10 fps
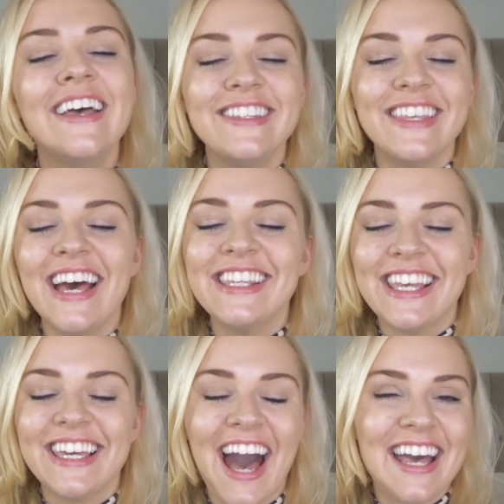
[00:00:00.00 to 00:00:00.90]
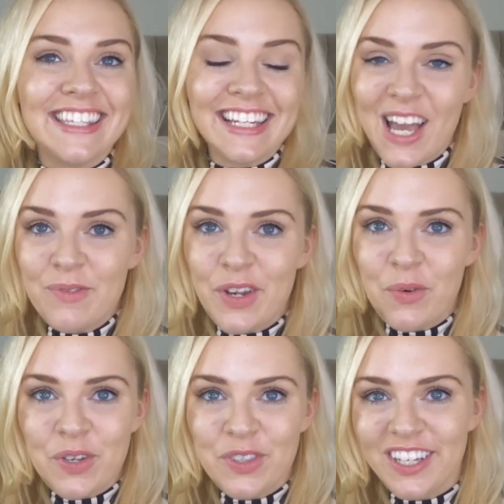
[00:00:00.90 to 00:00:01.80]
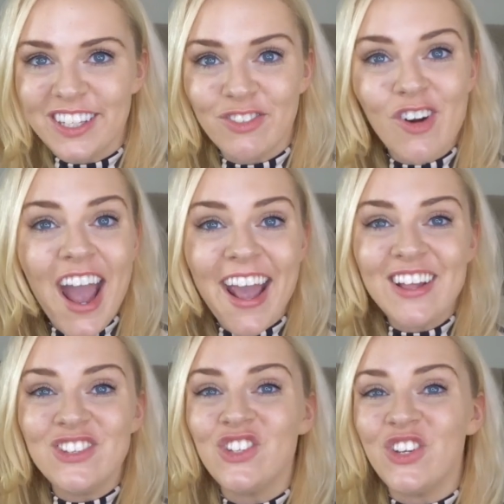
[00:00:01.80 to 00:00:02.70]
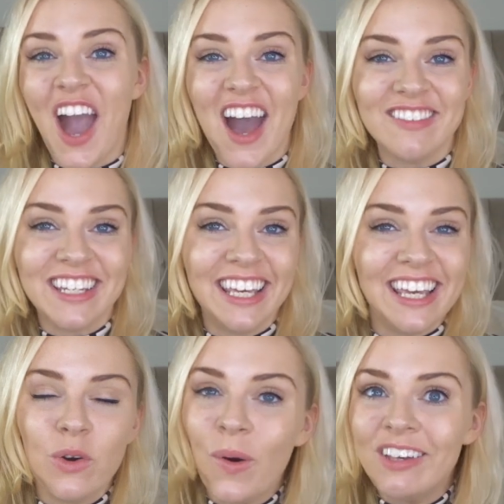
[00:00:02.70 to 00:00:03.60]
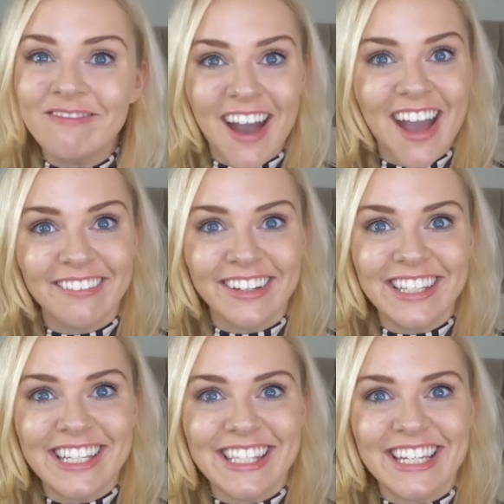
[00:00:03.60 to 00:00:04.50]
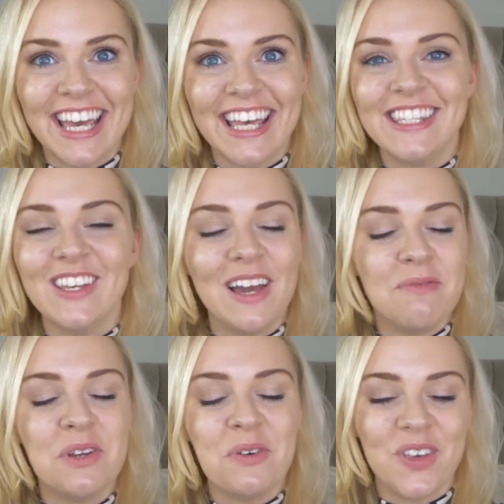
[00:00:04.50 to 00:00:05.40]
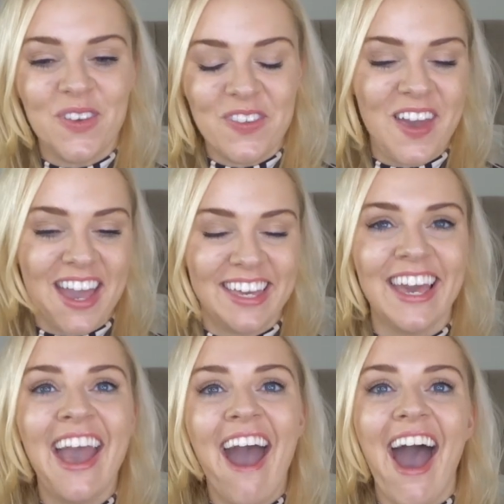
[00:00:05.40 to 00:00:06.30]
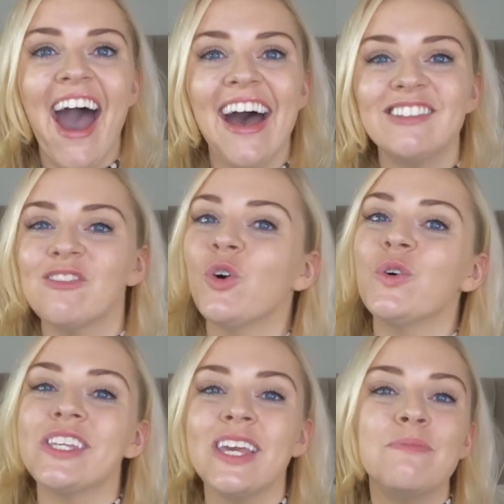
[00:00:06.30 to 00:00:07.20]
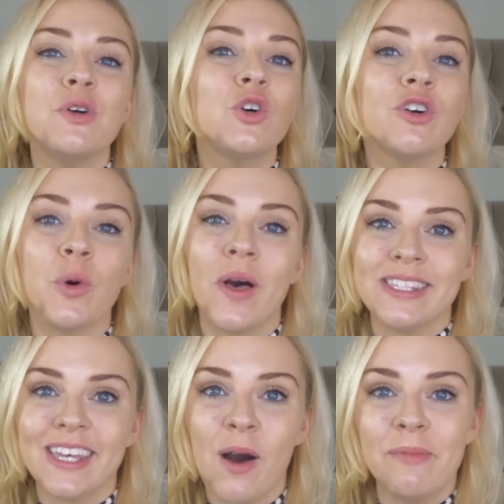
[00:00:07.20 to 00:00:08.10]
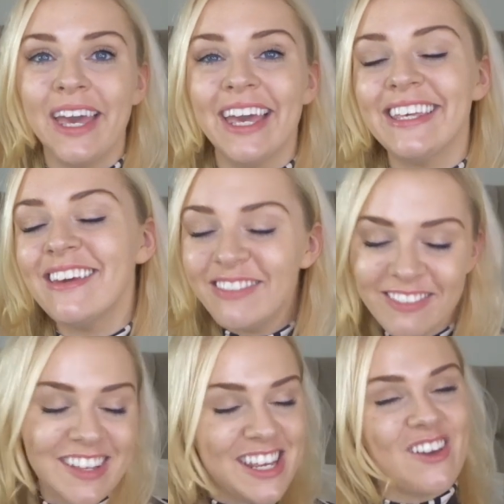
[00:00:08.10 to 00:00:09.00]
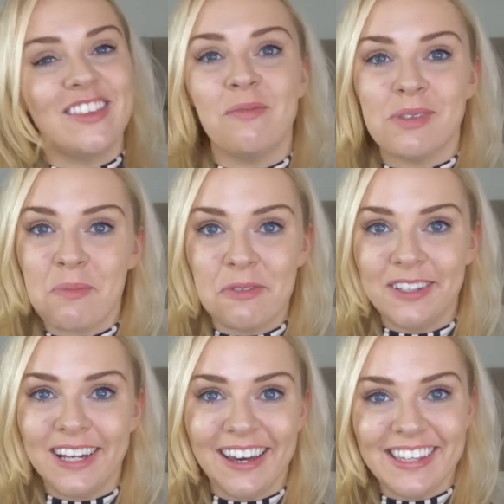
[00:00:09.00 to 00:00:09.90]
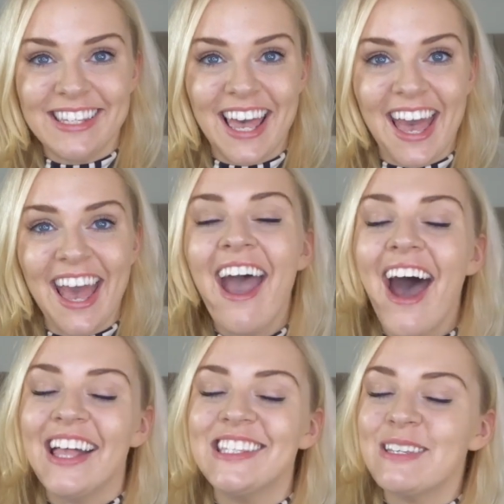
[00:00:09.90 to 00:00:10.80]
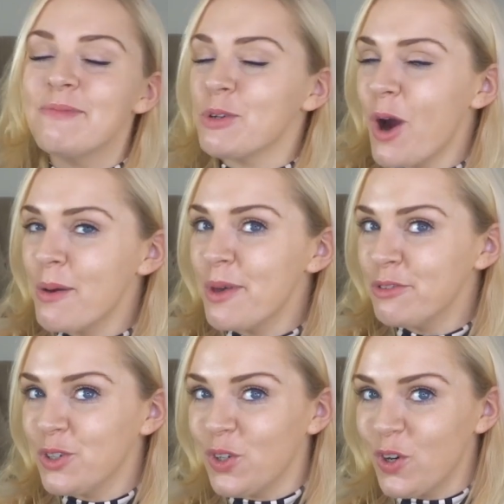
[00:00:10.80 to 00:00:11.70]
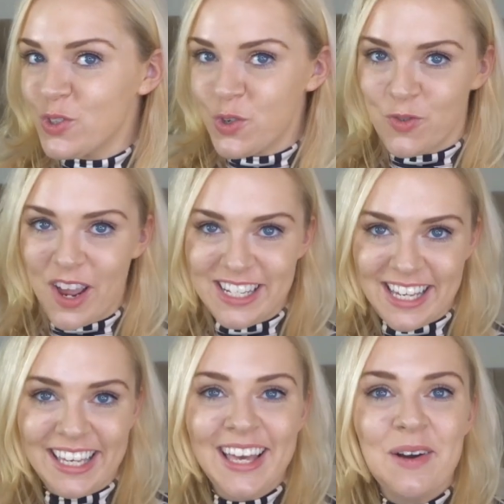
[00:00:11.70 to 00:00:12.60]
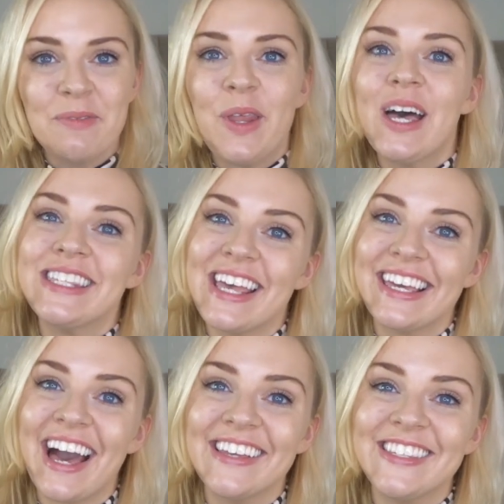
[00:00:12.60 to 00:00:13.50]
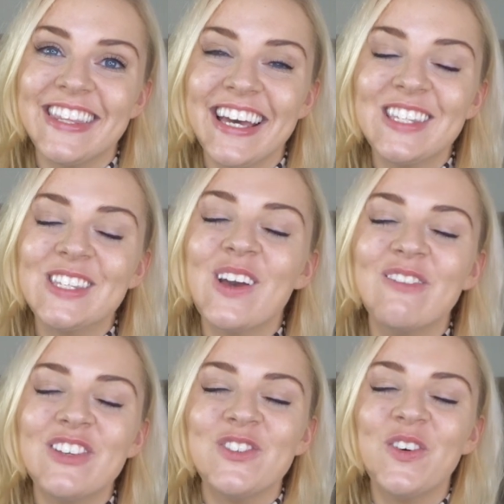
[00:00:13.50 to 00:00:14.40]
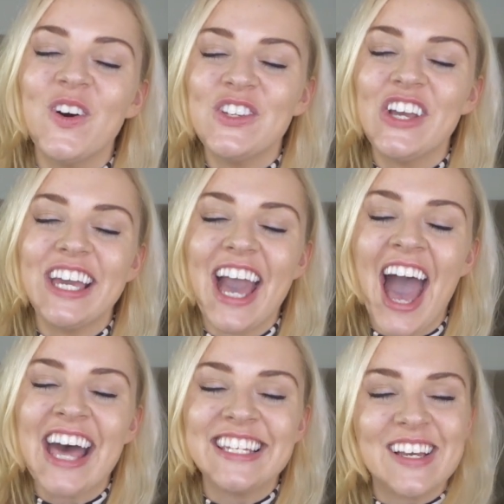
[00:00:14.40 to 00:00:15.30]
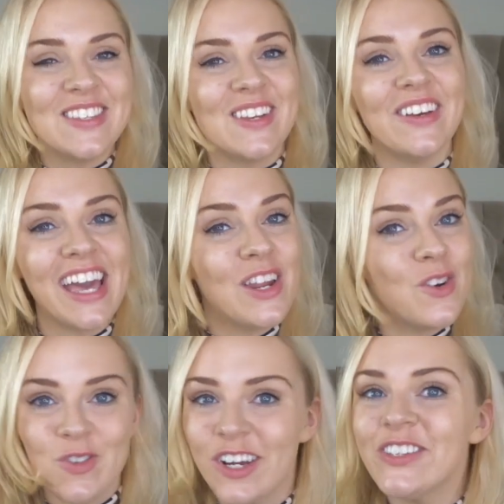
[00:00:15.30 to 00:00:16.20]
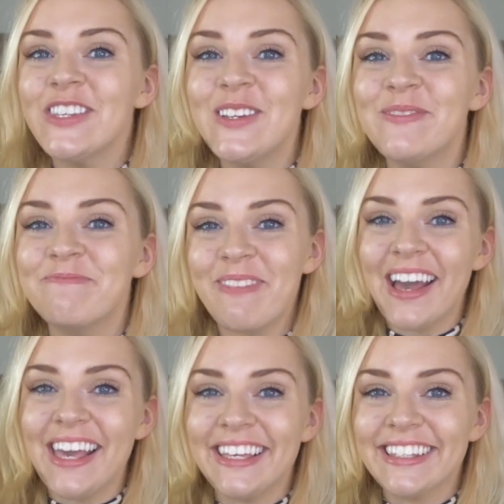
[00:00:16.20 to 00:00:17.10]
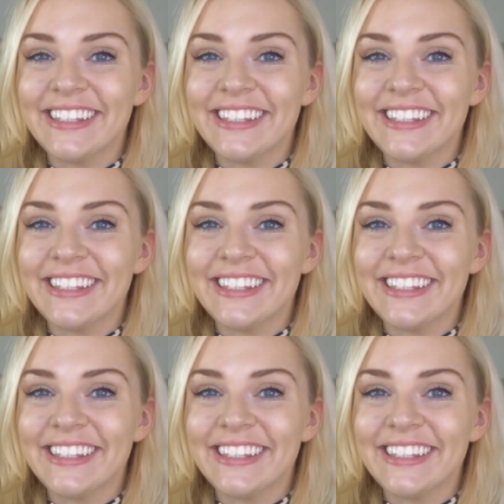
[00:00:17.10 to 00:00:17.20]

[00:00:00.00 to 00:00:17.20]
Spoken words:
So that's it, guys. Let me know what you think of the range. Do you have any? Quite varied, isn't it? So let me know what you think. And of course, keep your requests coming. Give the video a thumbs up if you liked it, and subscribe if you're not already. Well, that's it, guys. So thanks so much for watching, and I'll see you again real soon. Bye.